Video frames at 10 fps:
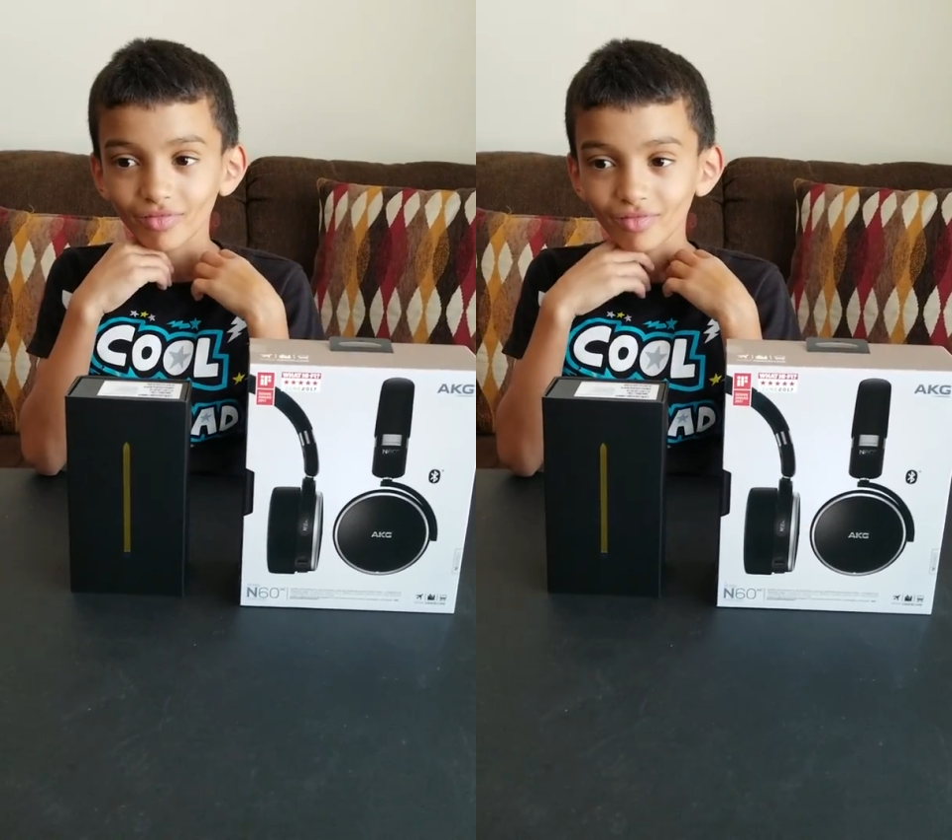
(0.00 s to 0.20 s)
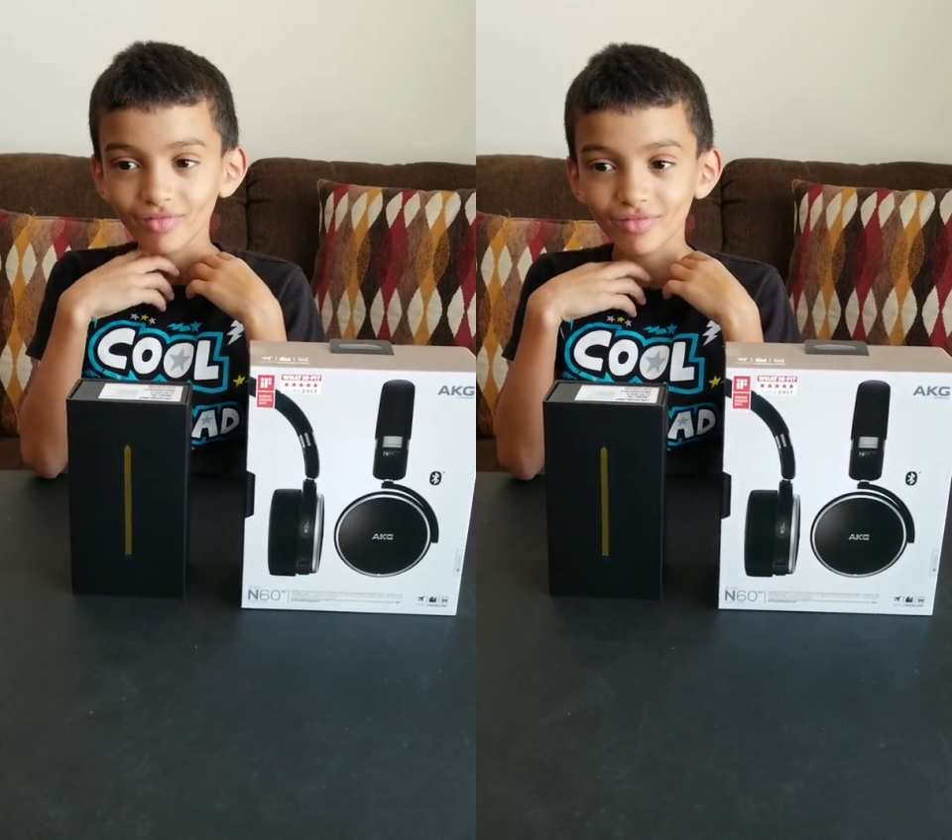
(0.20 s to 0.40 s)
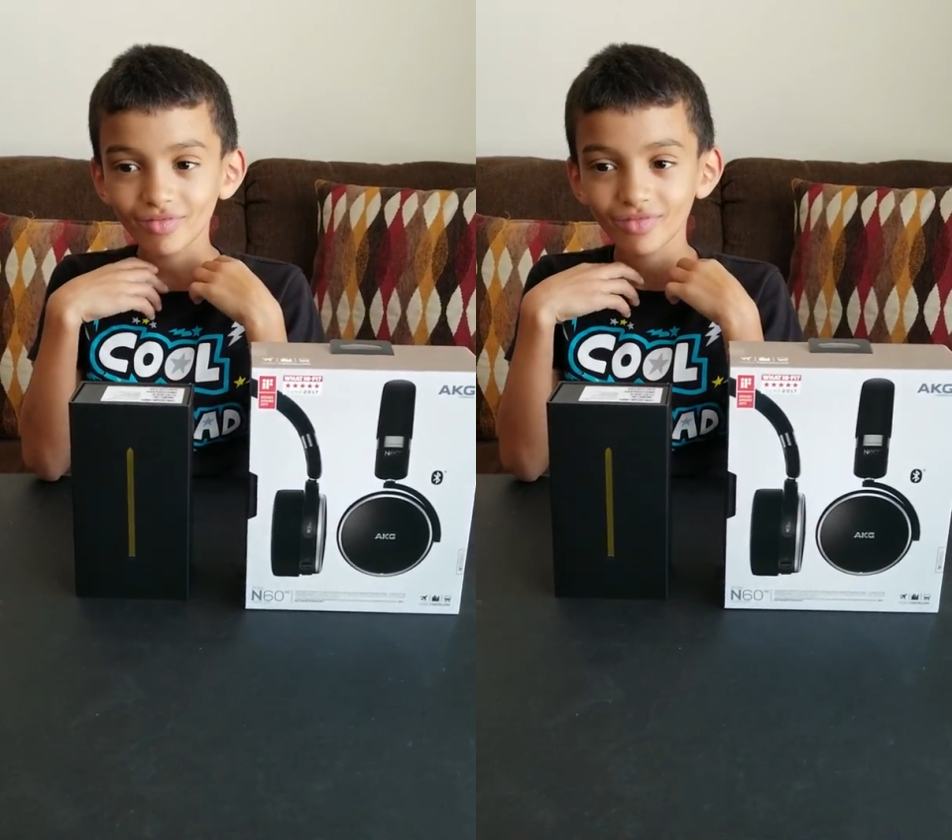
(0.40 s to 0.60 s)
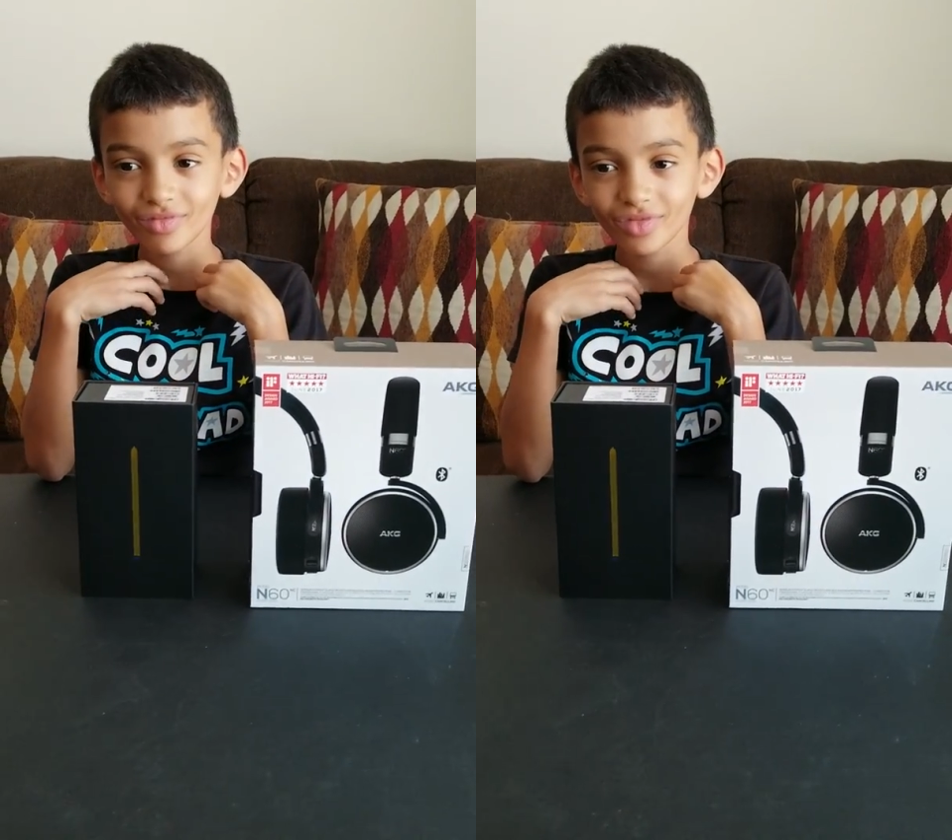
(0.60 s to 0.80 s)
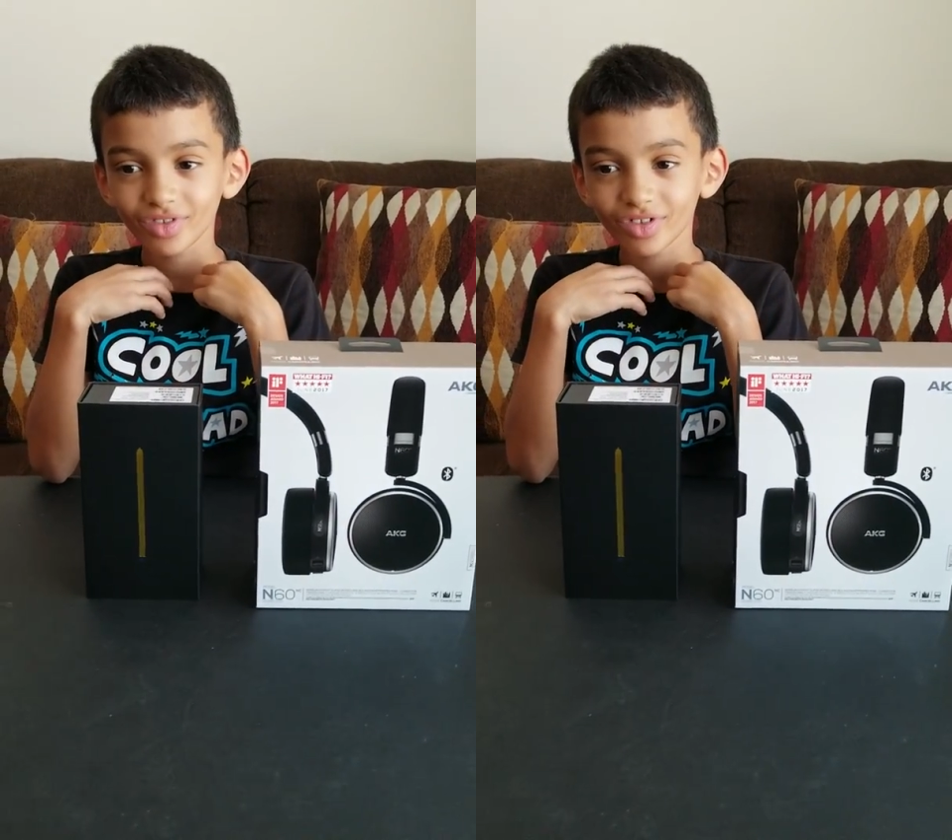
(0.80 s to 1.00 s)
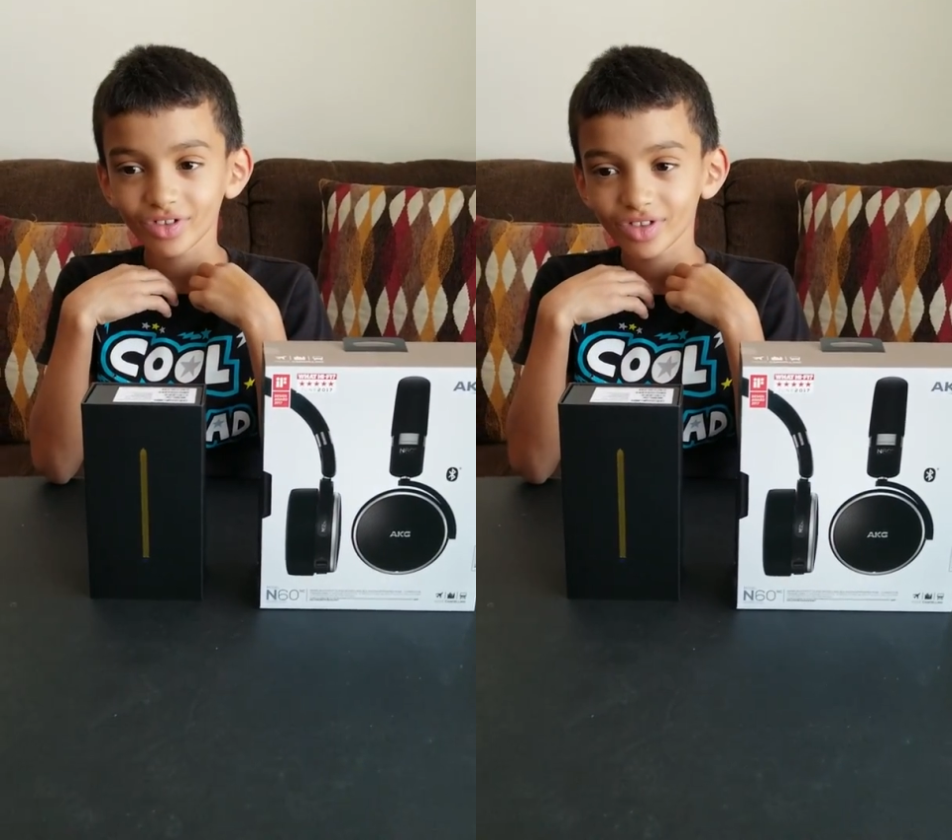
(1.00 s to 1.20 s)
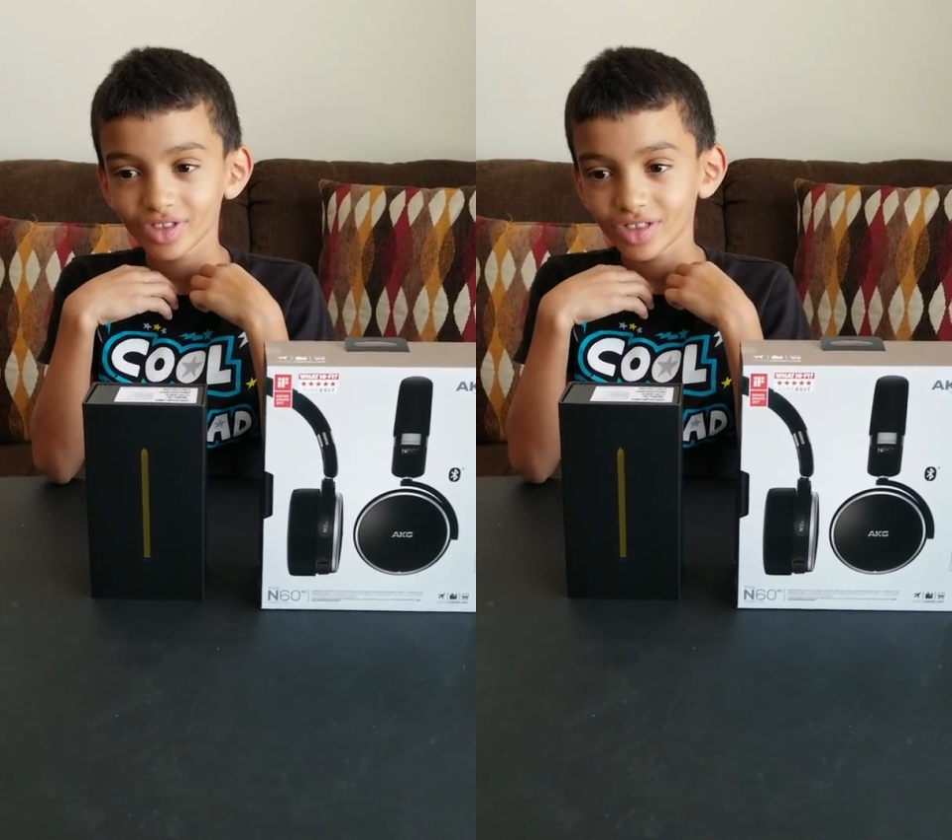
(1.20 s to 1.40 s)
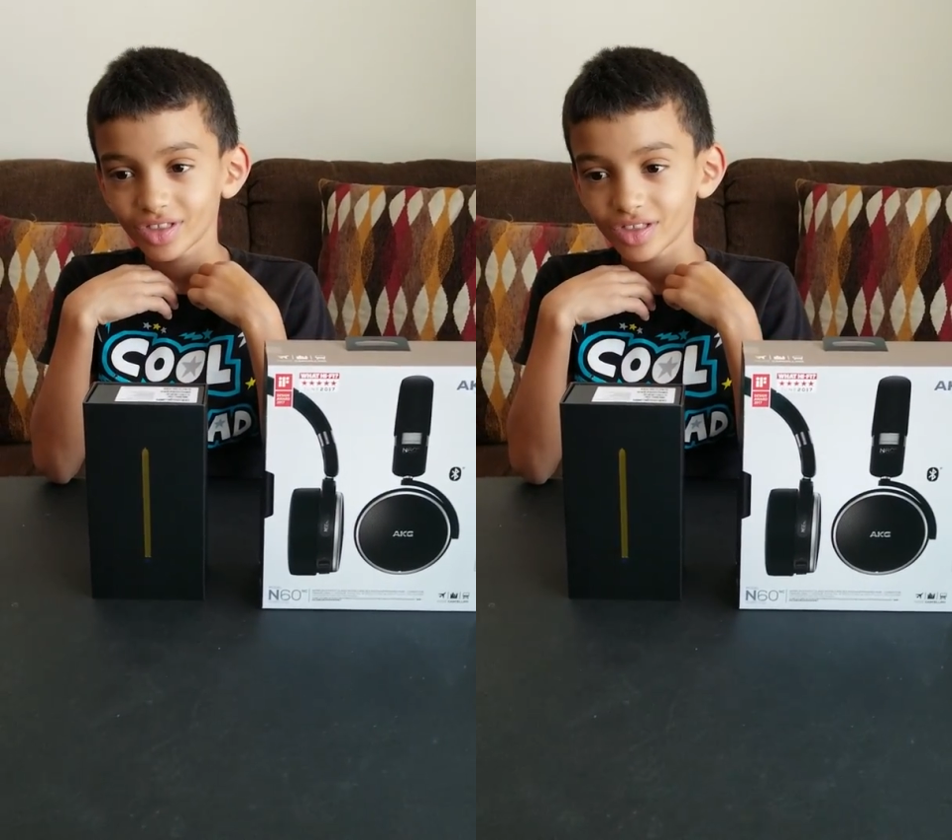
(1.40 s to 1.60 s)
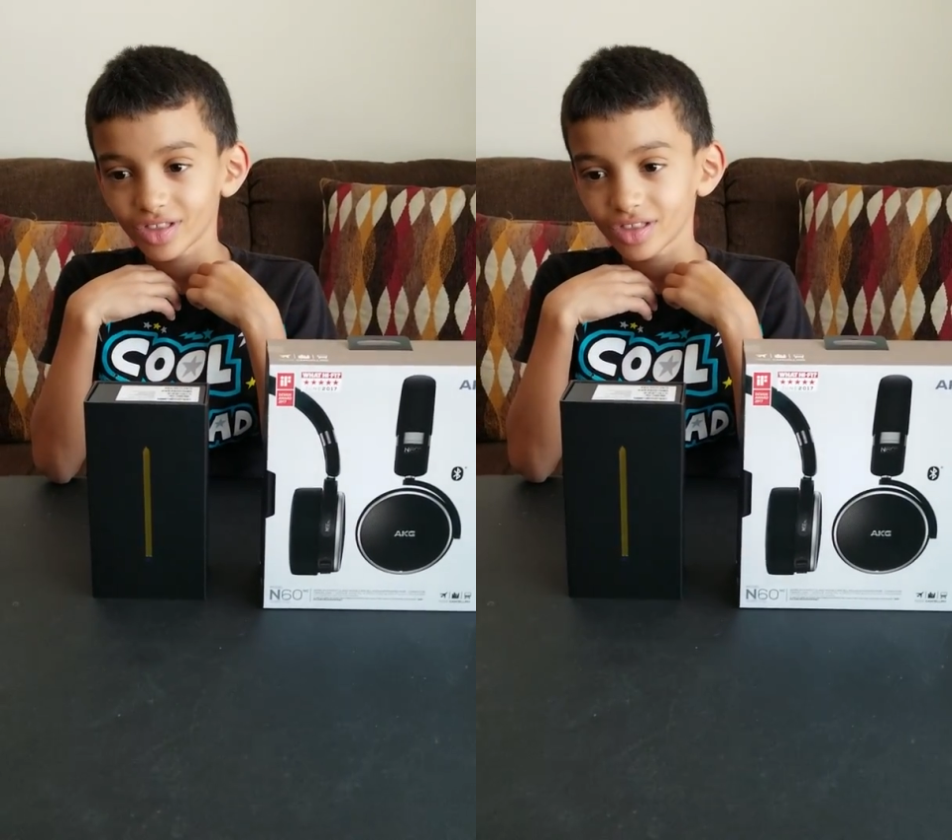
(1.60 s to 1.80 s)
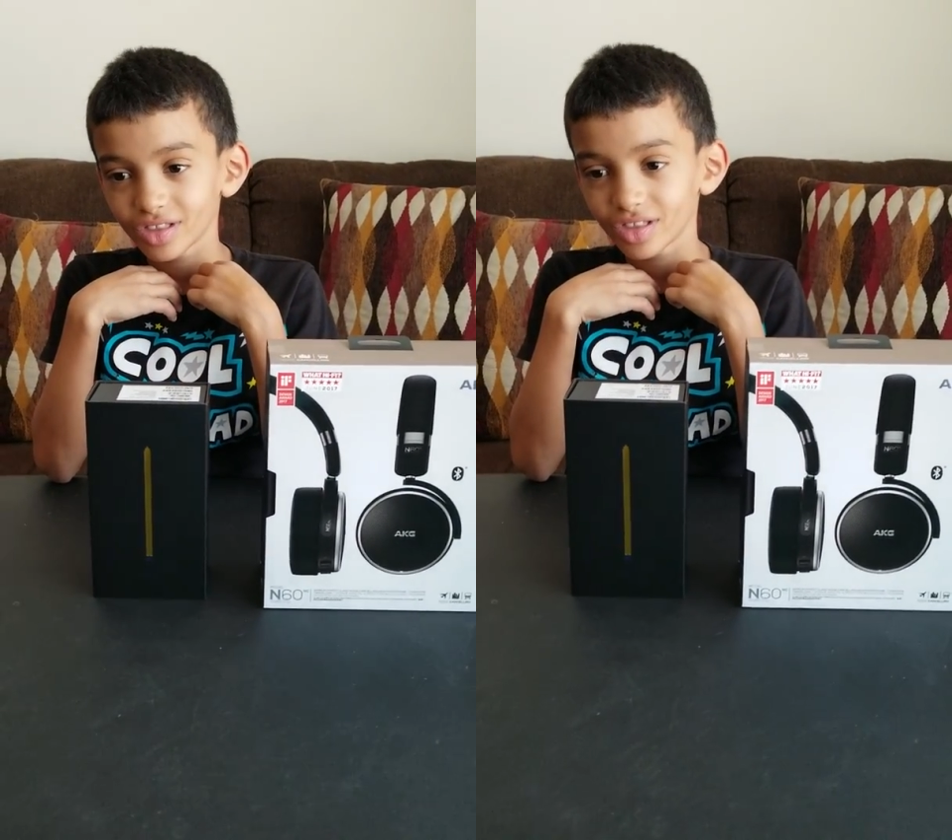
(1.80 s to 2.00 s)
start with the Galaxy
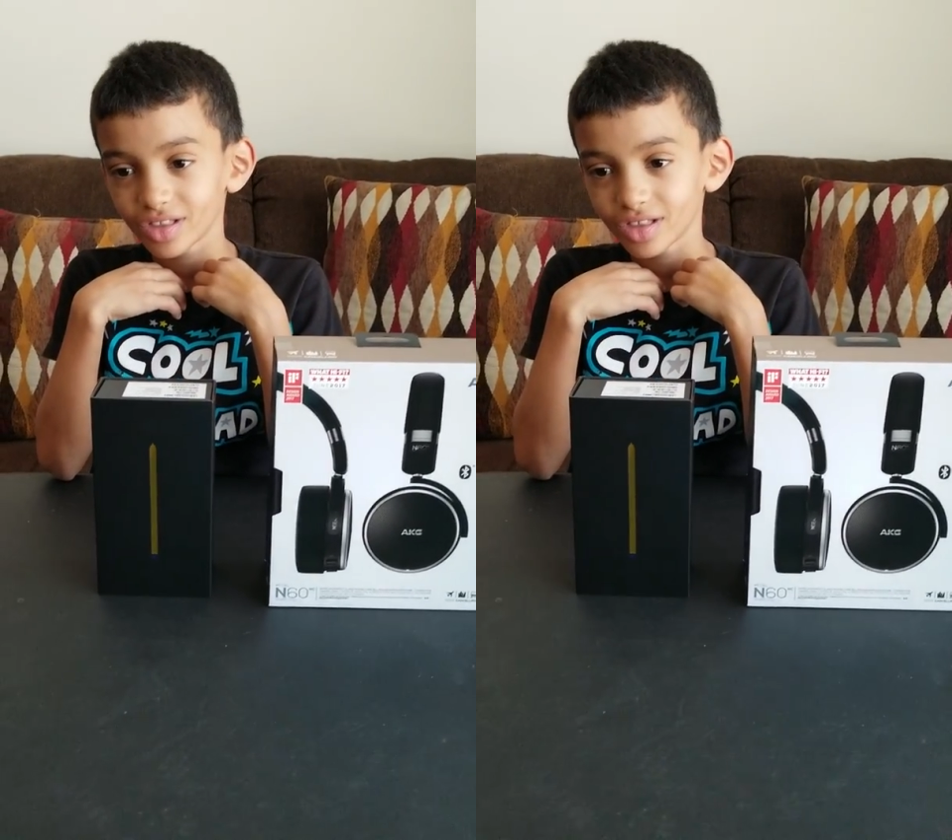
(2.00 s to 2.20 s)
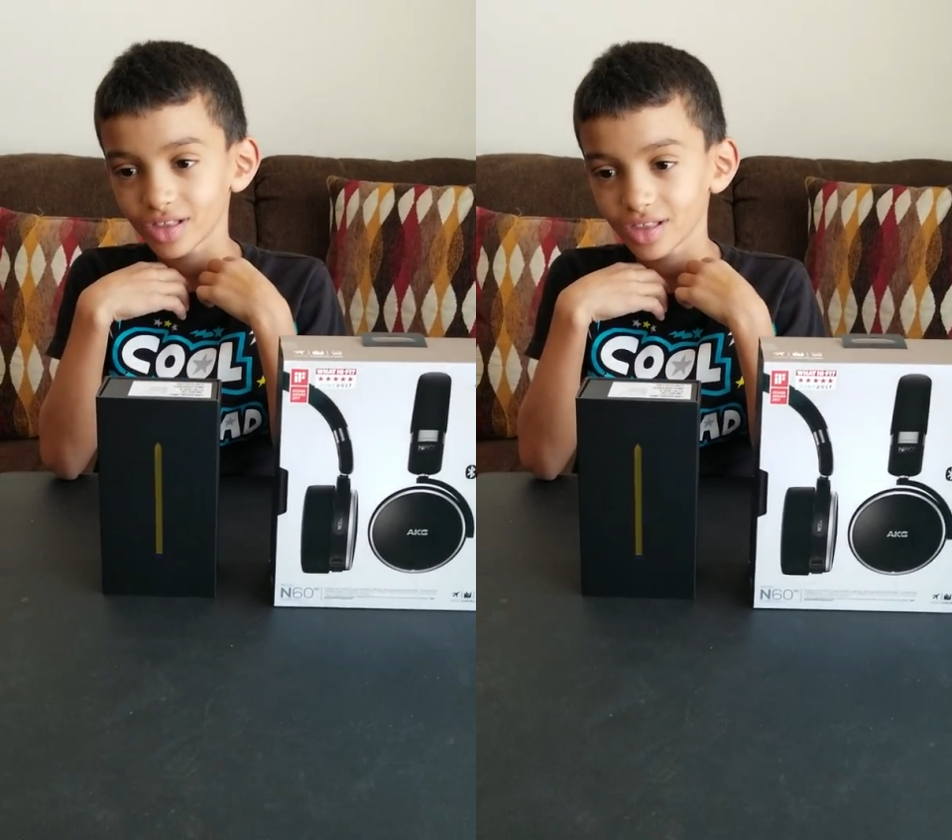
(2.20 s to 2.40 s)
Note 9.